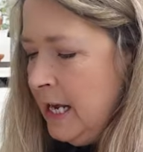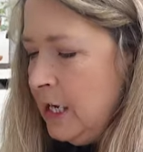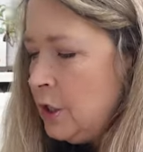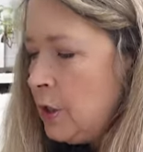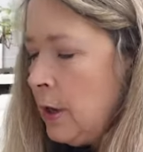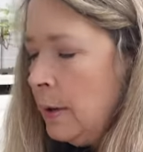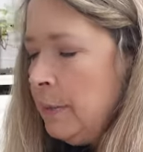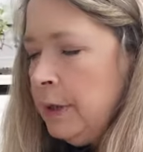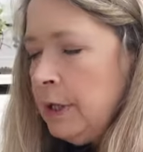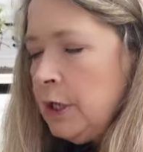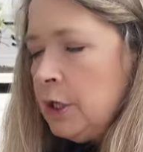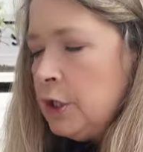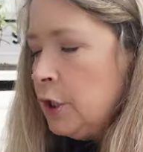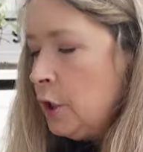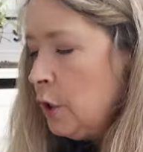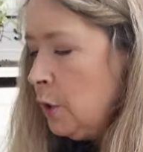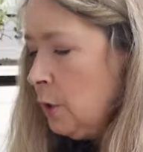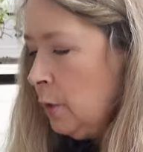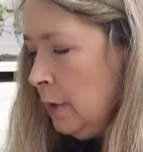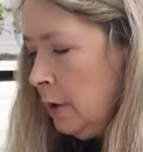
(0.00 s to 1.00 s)
So I'm going to
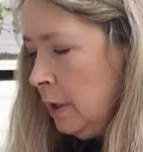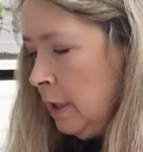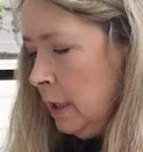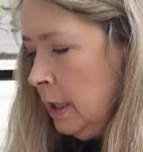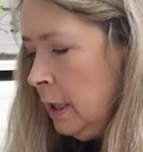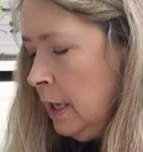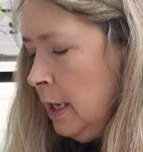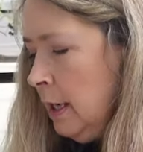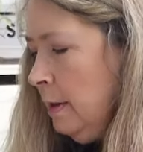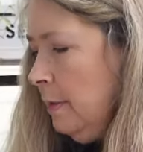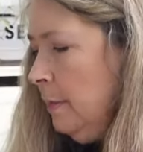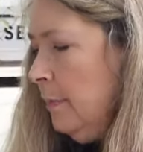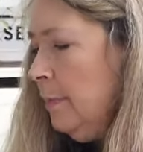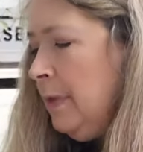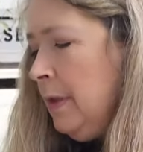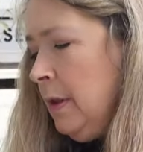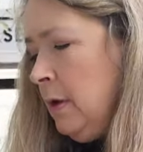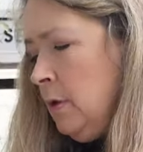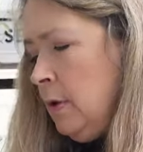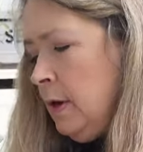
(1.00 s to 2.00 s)
do, I got
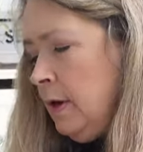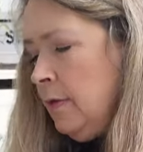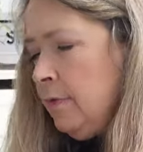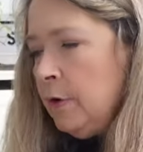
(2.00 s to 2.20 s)
quite